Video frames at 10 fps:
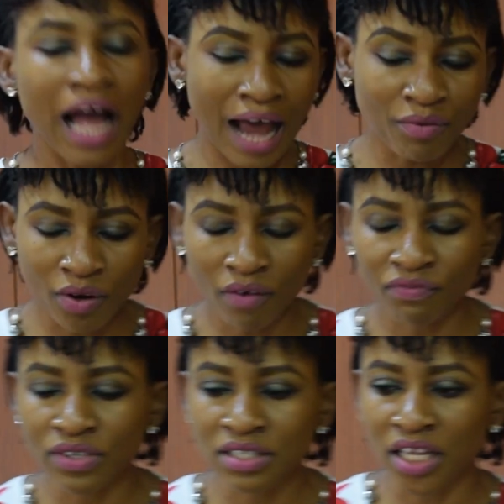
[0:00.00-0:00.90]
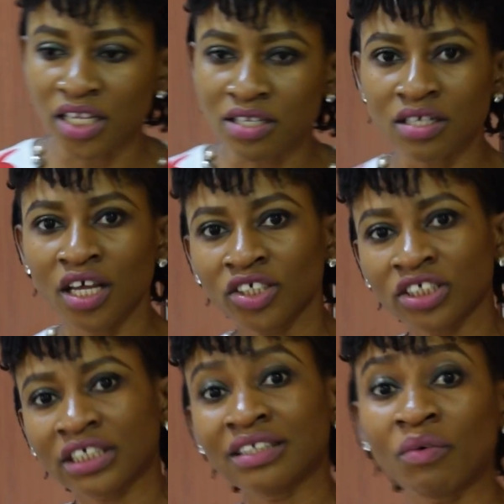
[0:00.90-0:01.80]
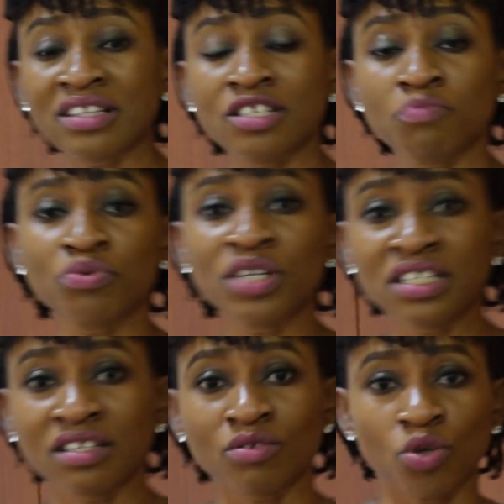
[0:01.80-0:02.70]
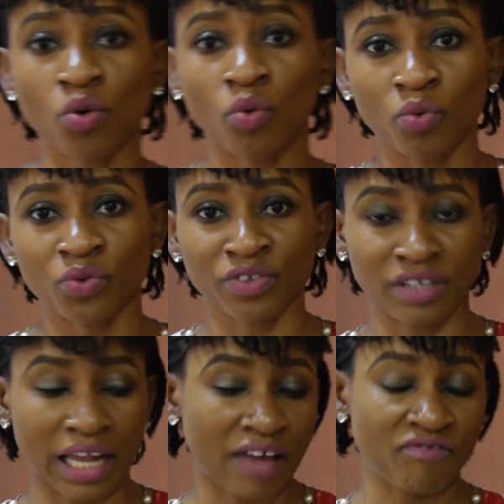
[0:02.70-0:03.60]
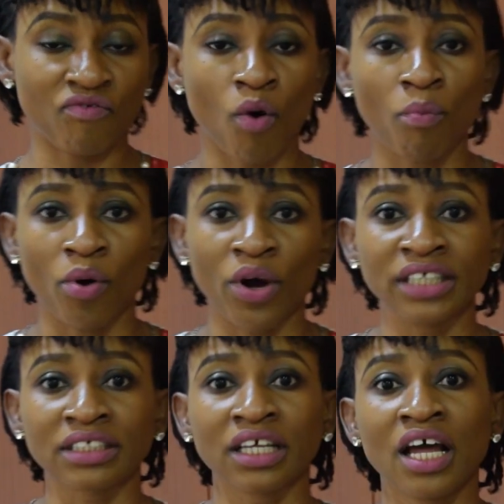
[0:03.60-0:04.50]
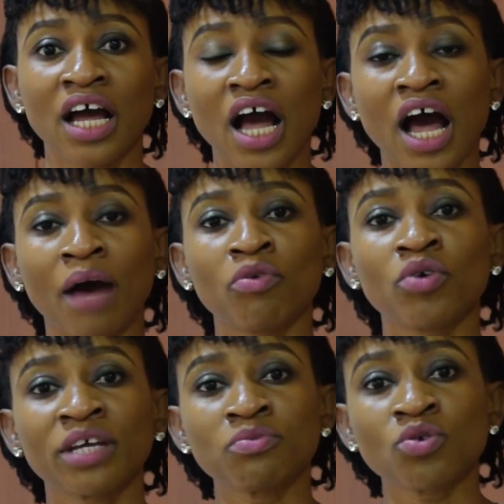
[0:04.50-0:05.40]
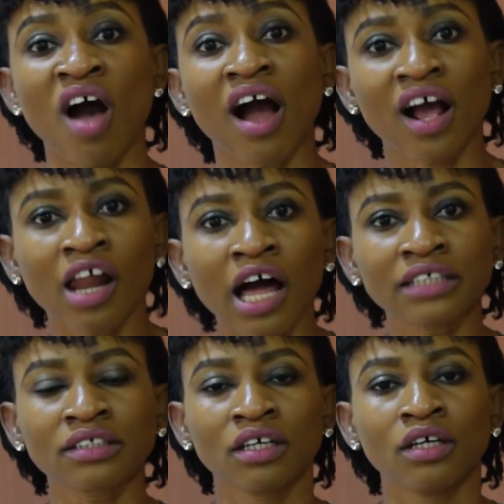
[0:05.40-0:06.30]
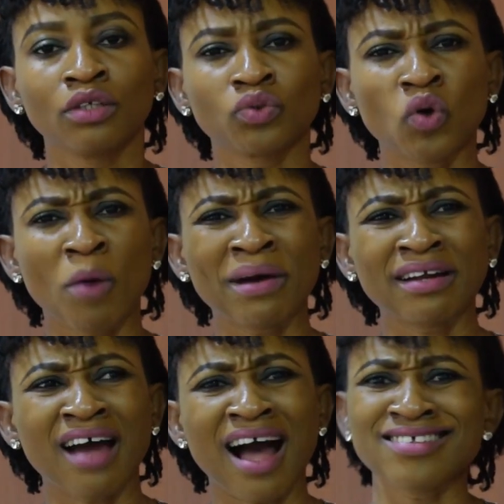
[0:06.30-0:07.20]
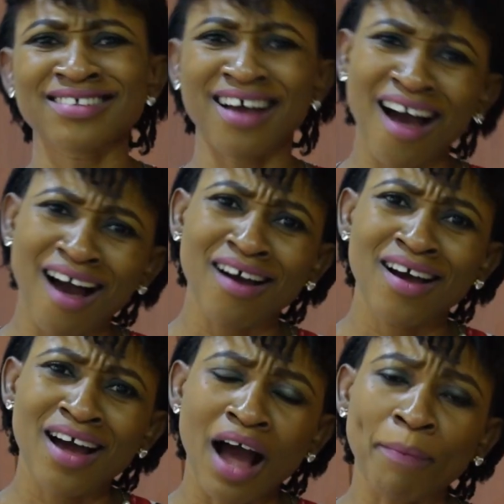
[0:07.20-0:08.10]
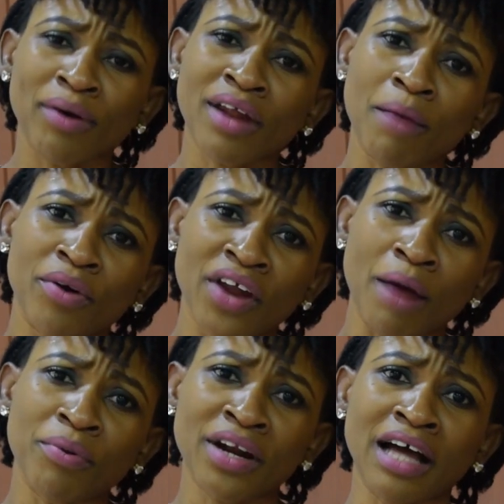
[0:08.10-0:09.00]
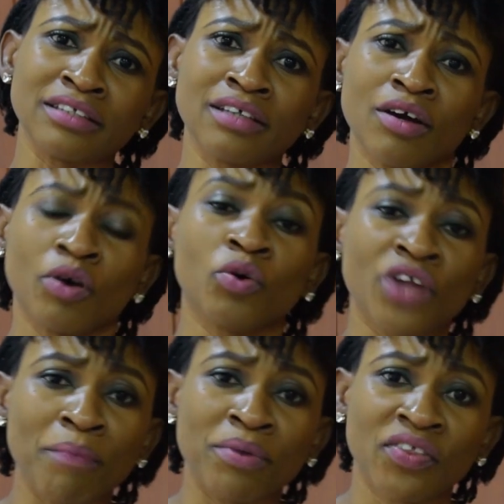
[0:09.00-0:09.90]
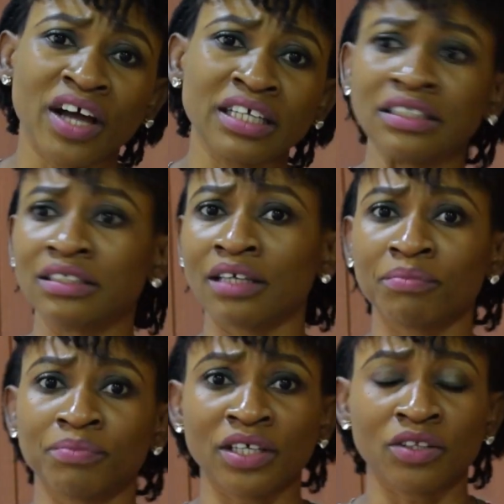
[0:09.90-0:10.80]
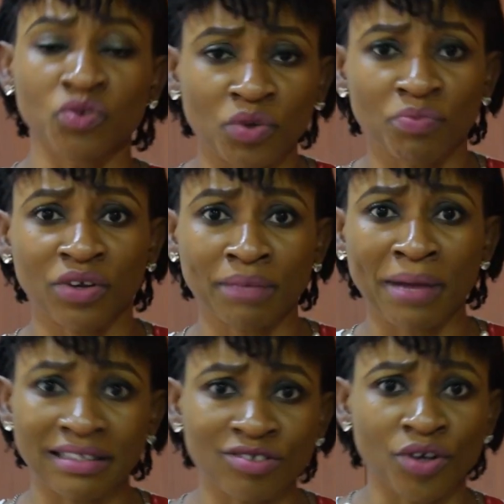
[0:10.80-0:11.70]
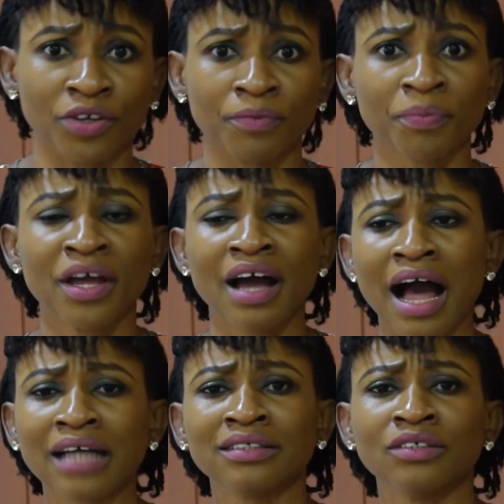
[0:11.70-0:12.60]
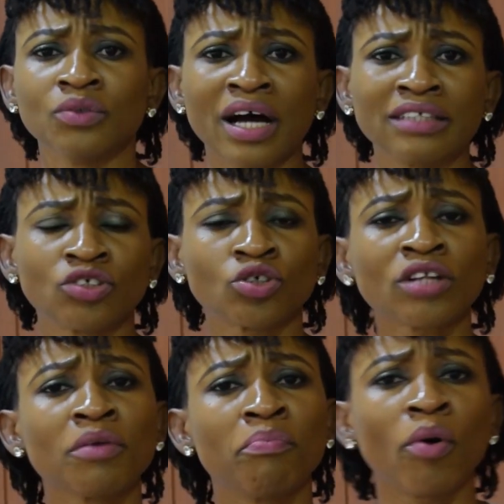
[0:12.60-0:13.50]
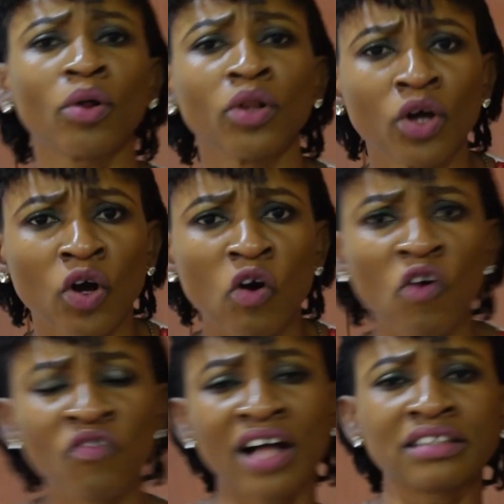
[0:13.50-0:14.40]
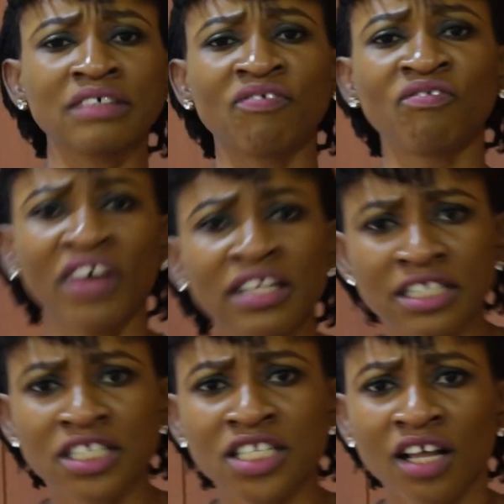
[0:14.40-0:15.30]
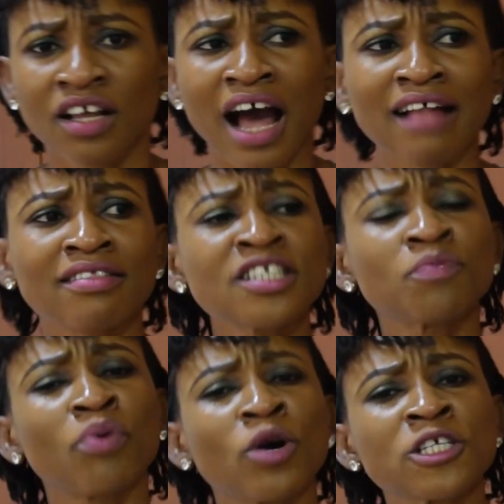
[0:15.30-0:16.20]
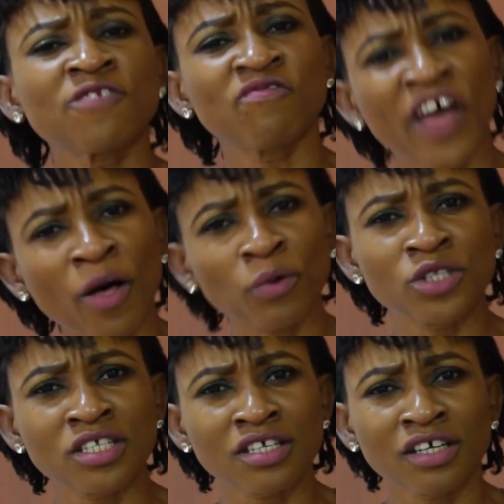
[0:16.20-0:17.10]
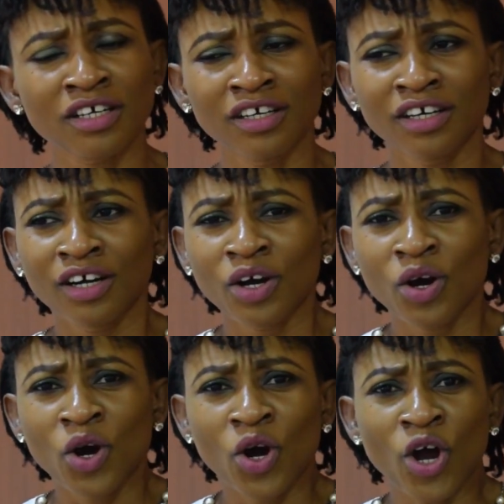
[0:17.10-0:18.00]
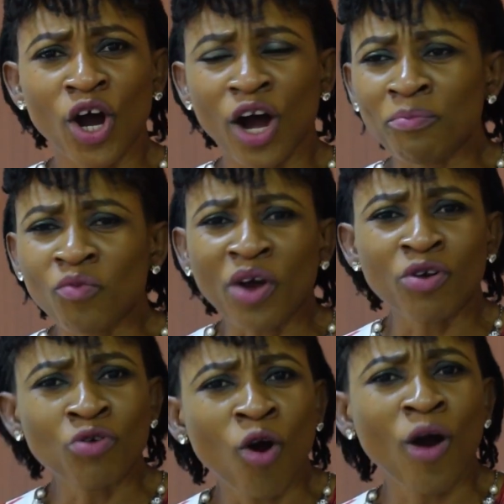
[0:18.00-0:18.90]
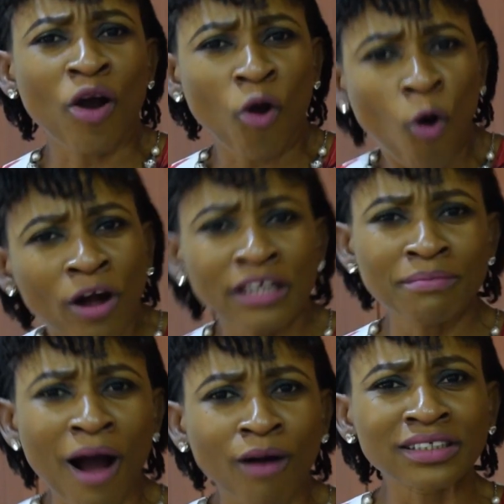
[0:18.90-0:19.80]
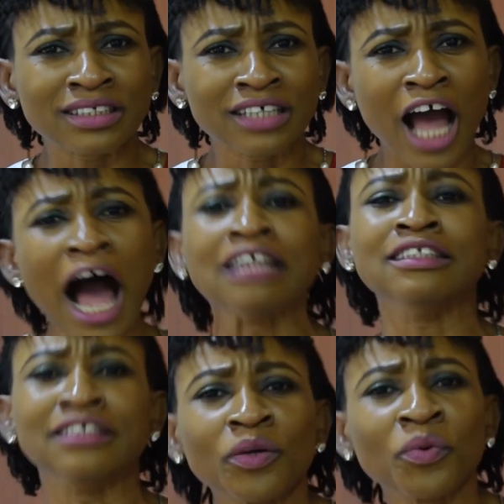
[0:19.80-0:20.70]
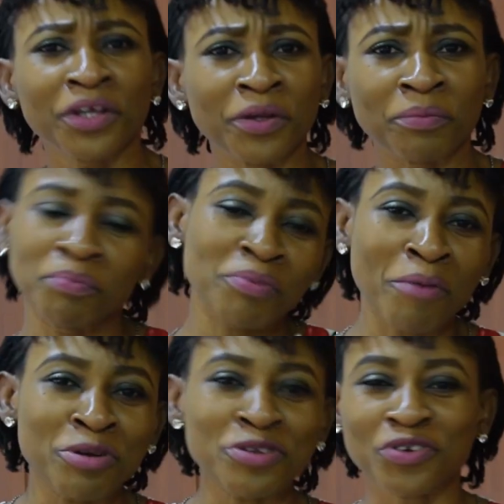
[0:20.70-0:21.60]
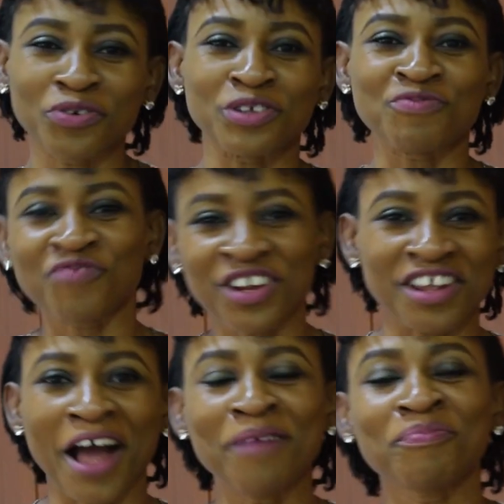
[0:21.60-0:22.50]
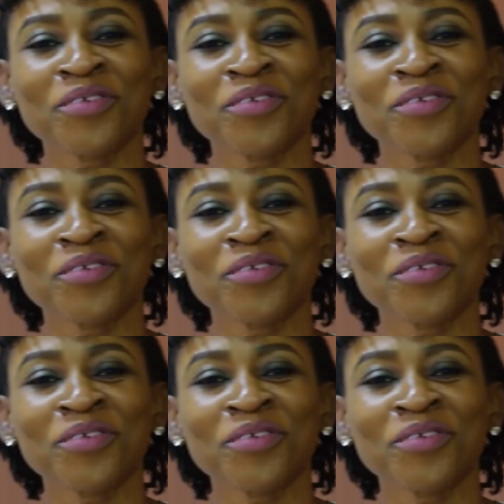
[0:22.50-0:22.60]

And one of those days, she said there were these bullies in school. They're like 4 boys who came to her class to come and ask her about her brother. Her brother is the twin brother, my son, and had shot a ball over the fence. And these boys felt we're going to call him out and deal with him. Primary school is funny, yeah?